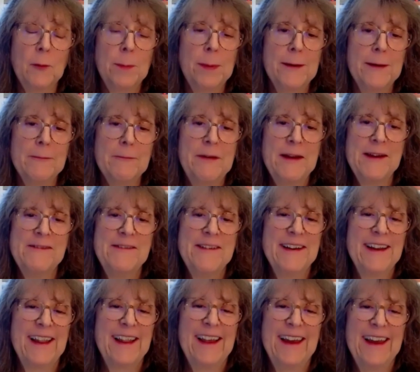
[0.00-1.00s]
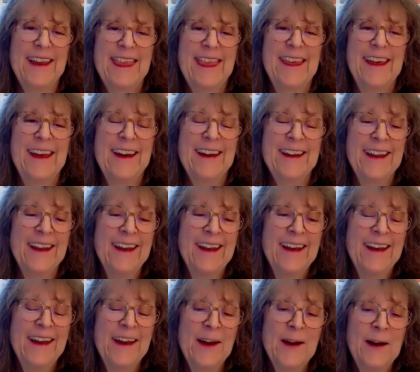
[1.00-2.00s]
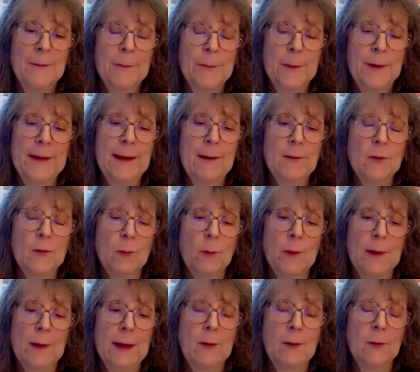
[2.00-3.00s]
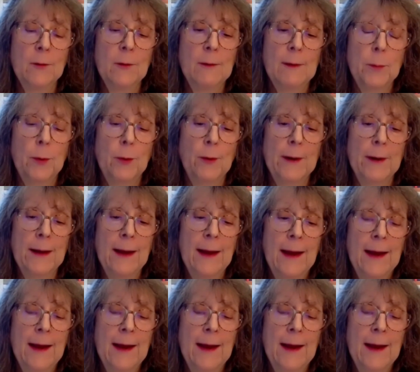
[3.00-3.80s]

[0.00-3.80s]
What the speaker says: pivot like that. But that's a really good point.